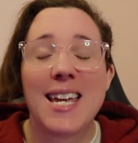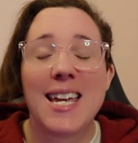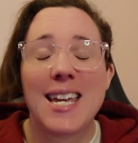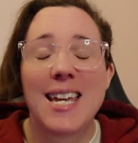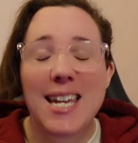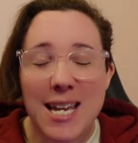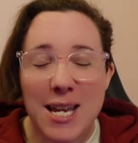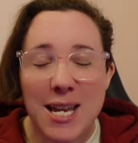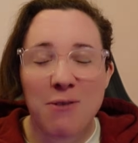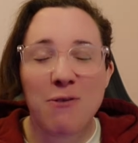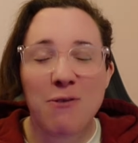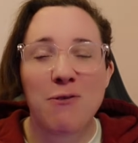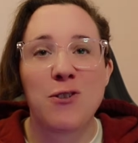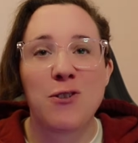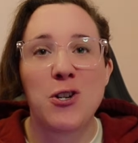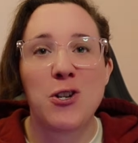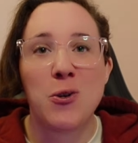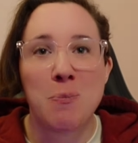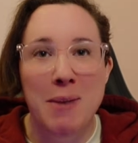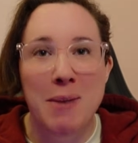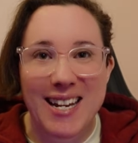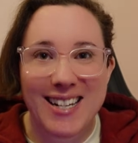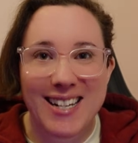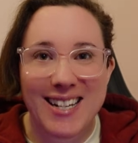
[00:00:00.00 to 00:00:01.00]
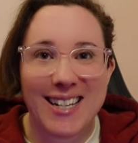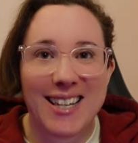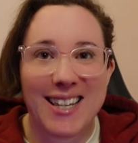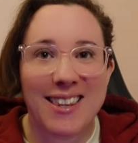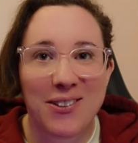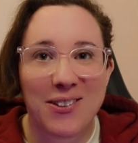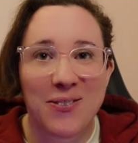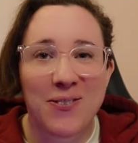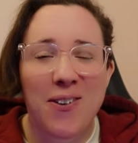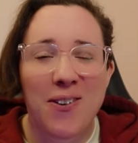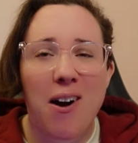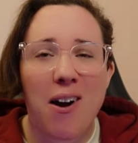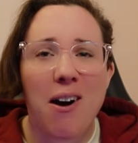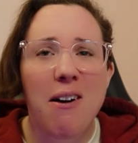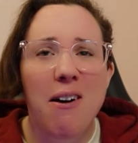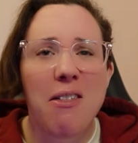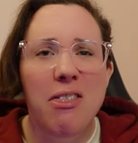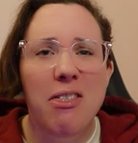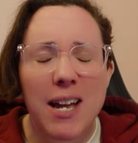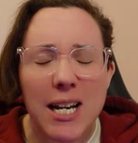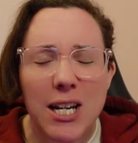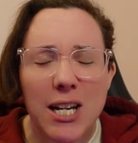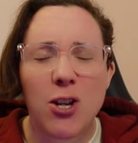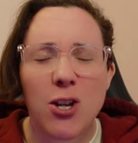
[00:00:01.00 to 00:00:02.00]
If you made it this far,
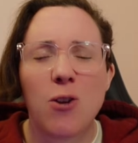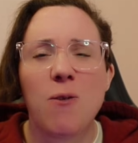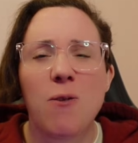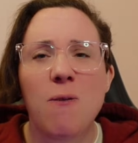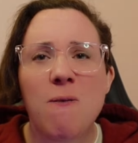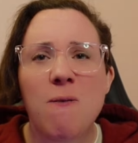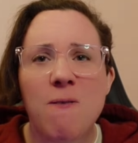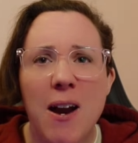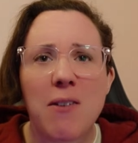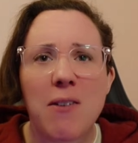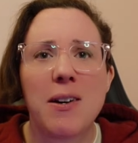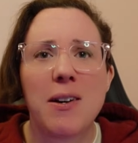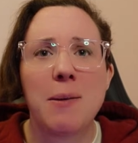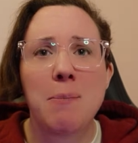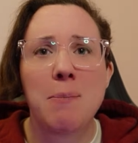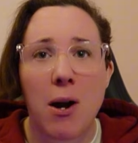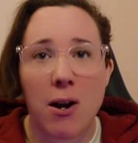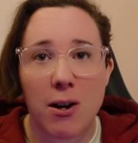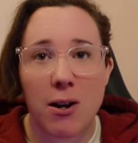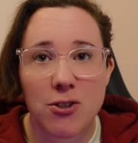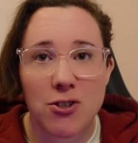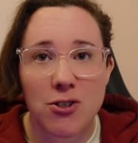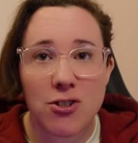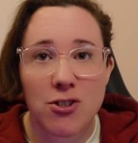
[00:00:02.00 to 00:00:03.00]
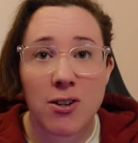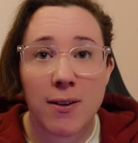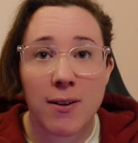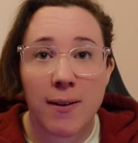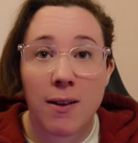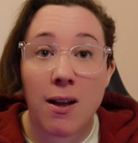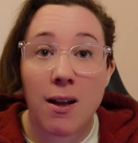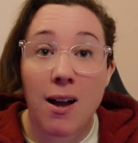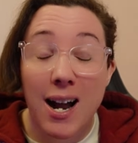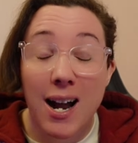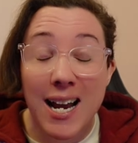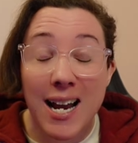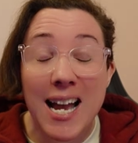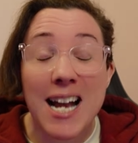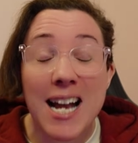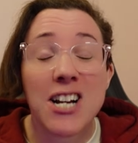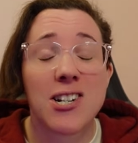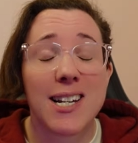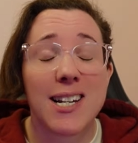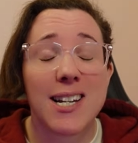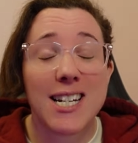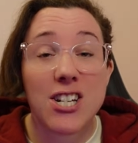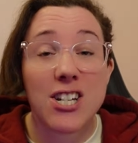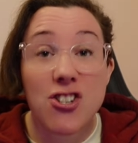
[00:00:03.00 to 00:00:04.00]
thank you very much. I
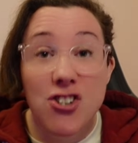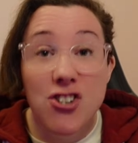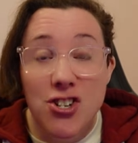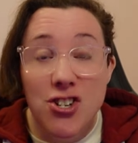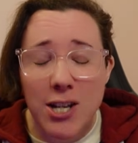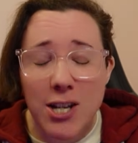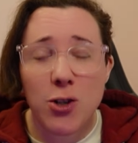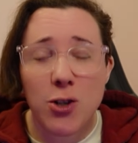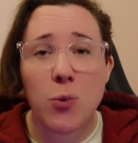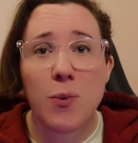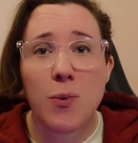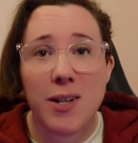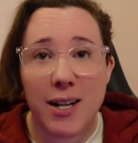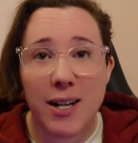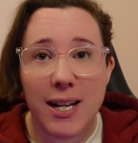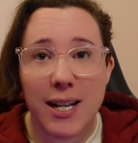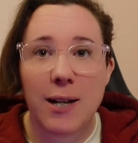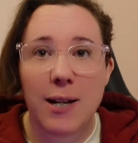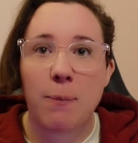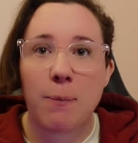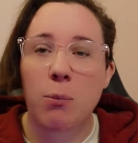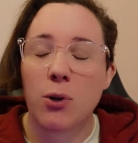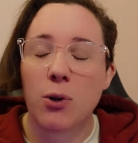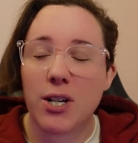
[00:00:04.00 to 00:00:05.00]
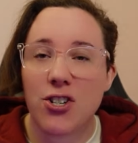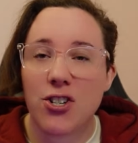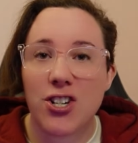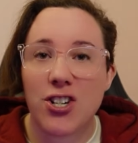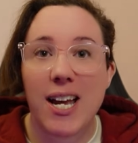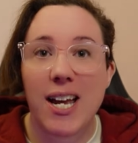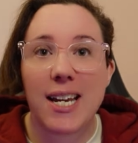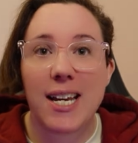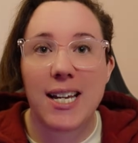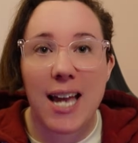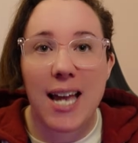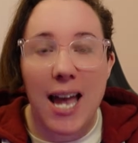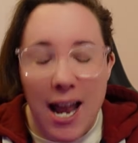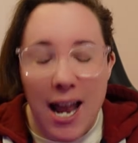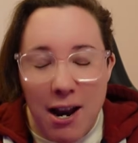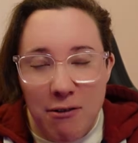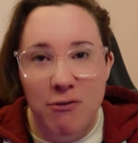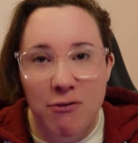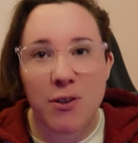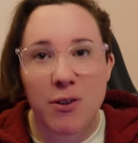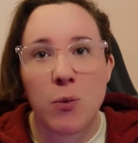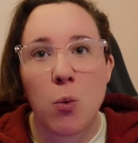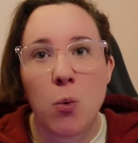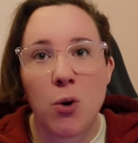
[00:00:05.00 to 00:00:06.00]
actually genuinely appreciate
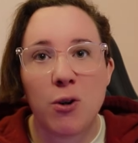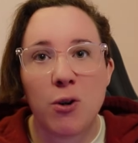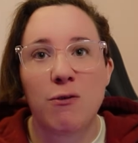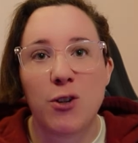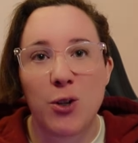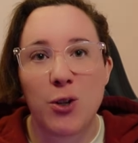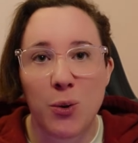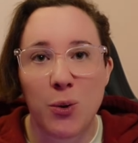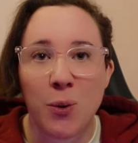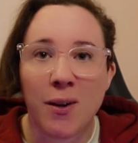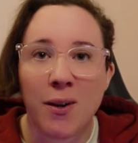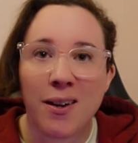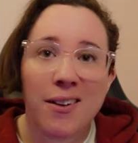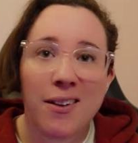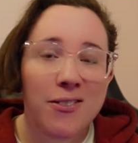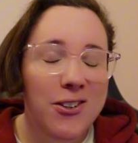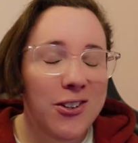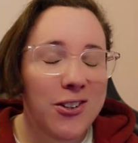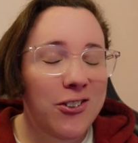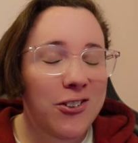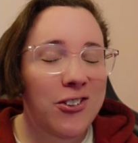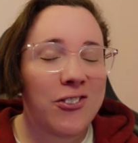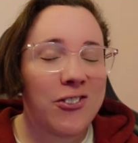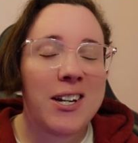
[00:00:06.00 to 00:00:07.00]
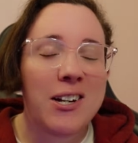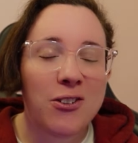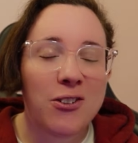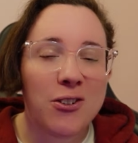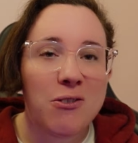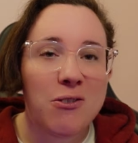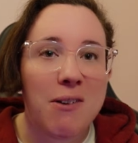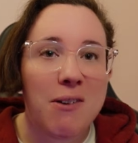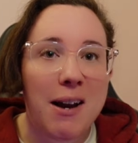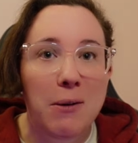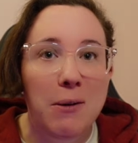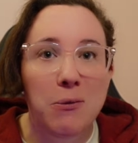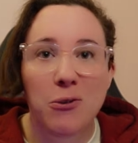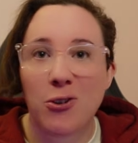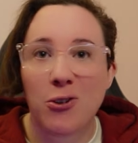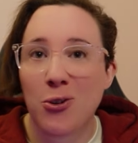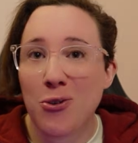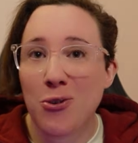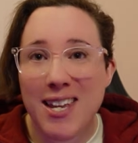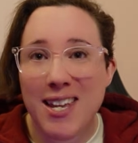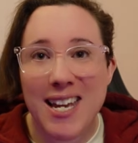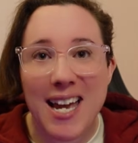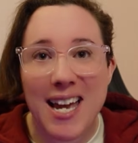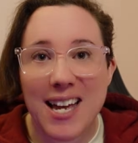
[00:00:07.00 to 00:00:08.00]
every one of you that sticks around to
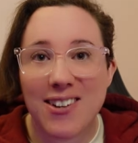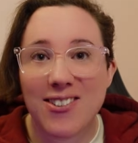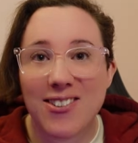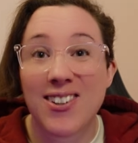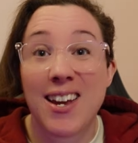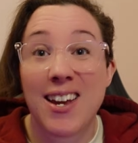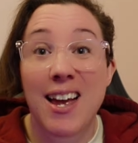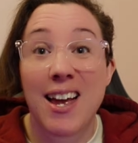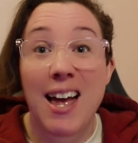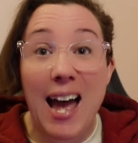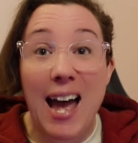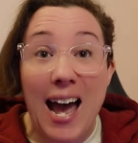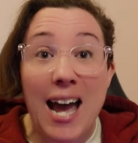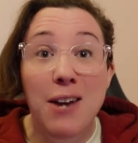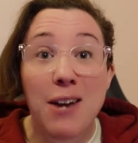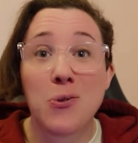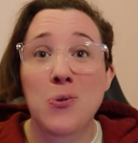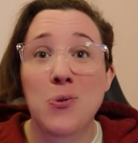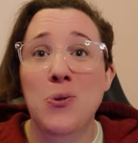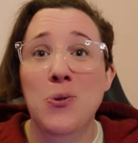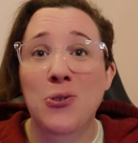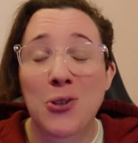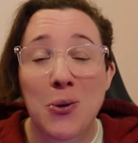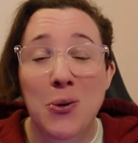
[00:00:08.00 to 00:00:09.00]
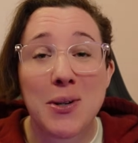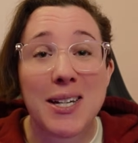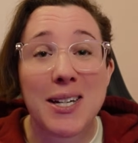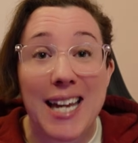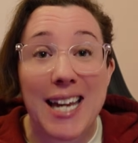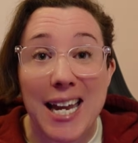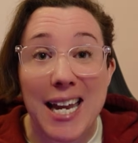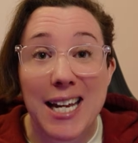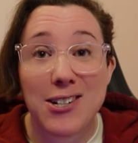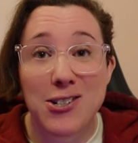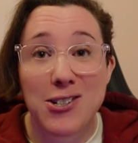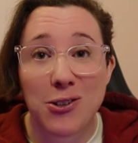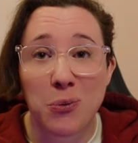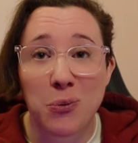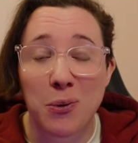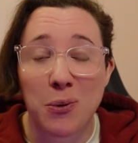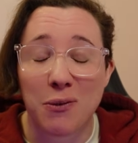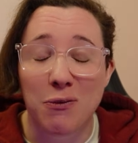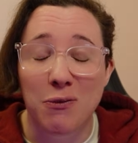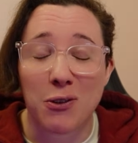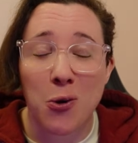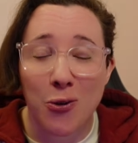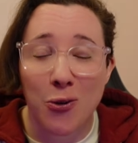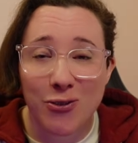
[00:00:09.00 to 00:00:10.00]
the end and also engages with
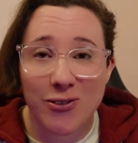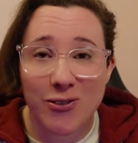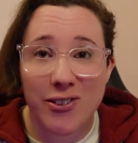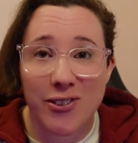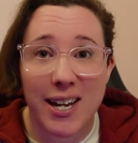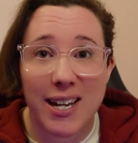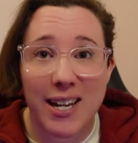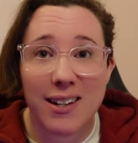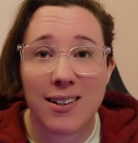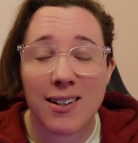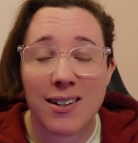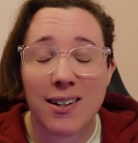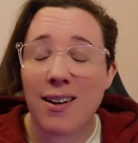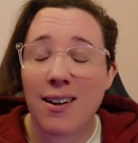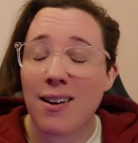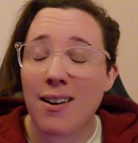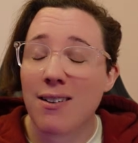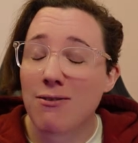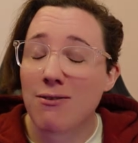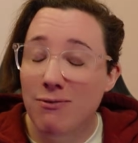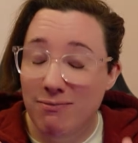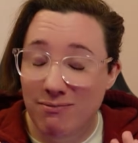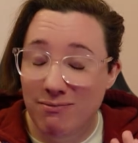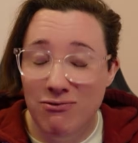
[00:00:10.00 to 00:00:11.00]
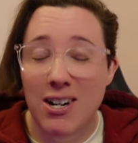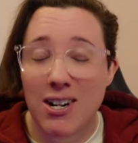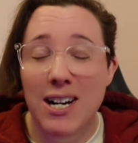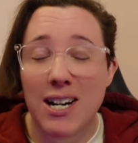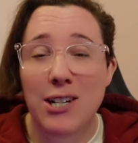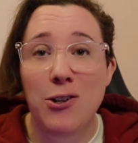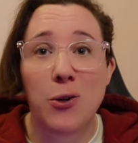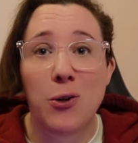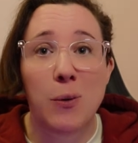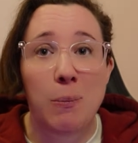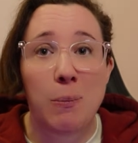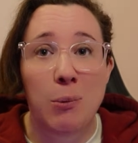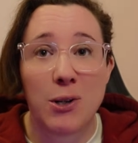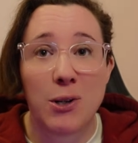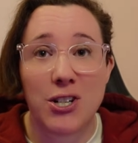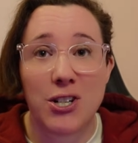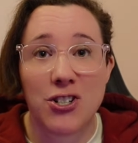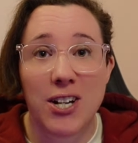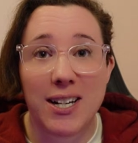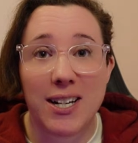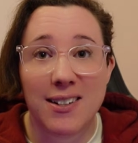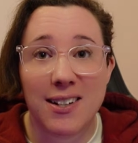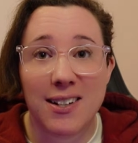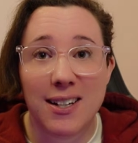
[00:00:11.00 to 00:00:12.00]
the content. Really do
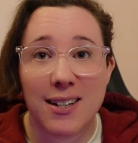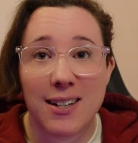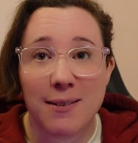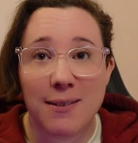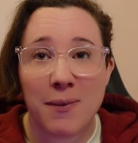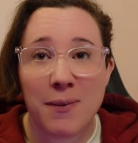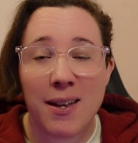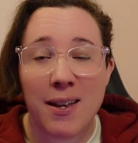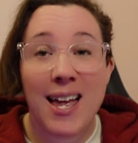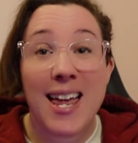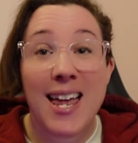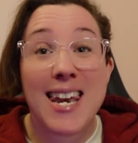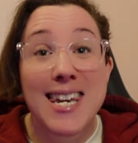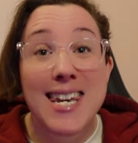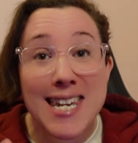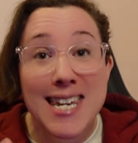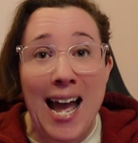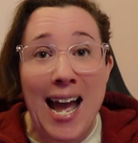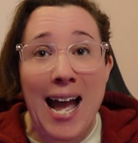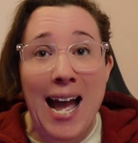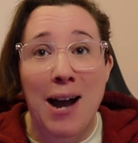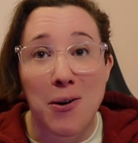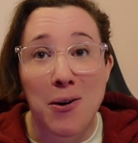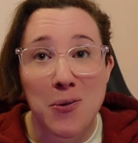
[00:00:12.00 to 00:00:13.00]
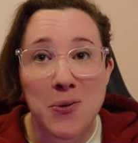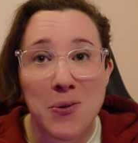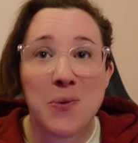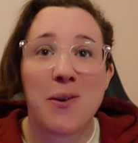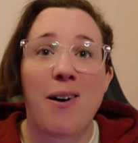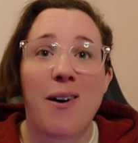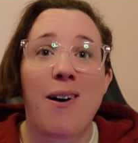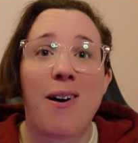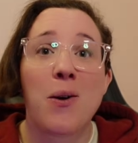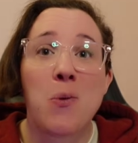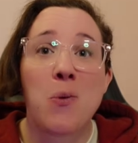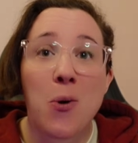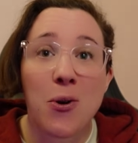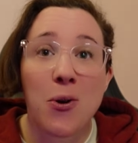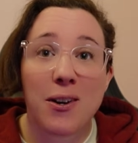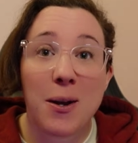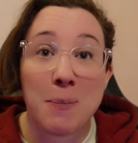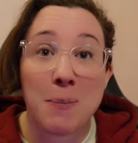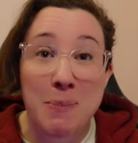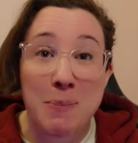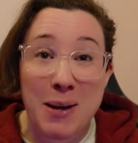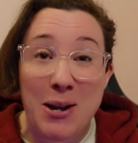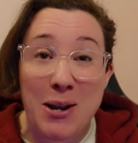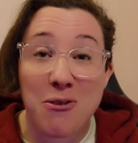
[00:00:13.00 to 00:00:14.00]
appreciate it. Now I want a
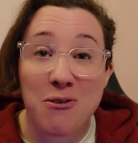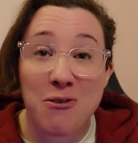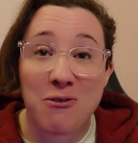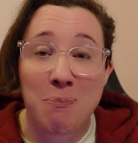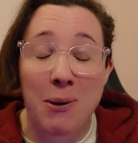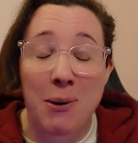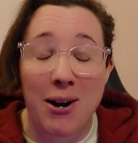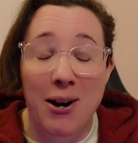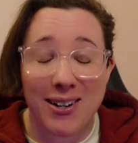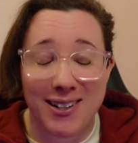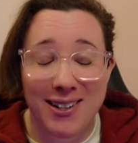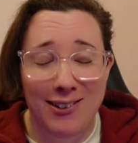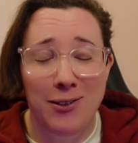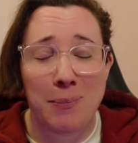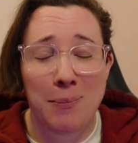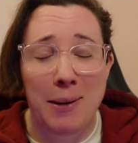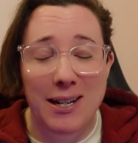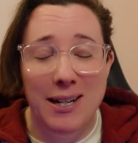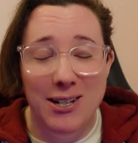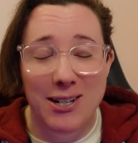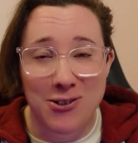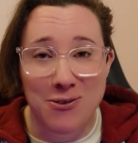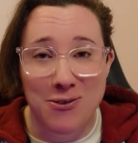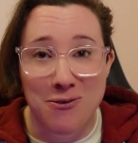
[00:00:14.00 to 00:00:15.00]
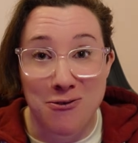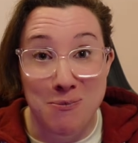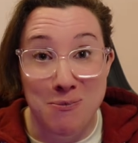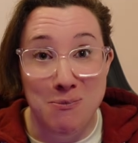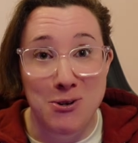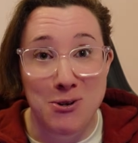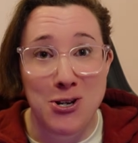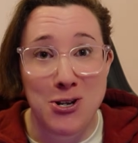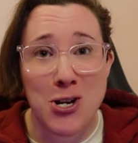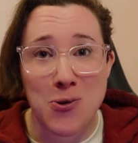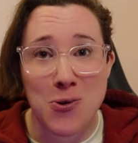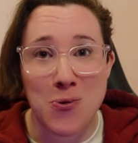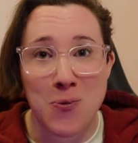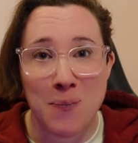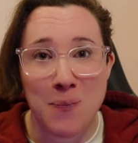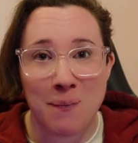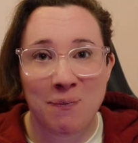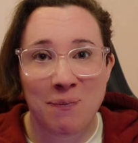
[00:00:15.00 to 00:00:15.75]
bit of participation from you.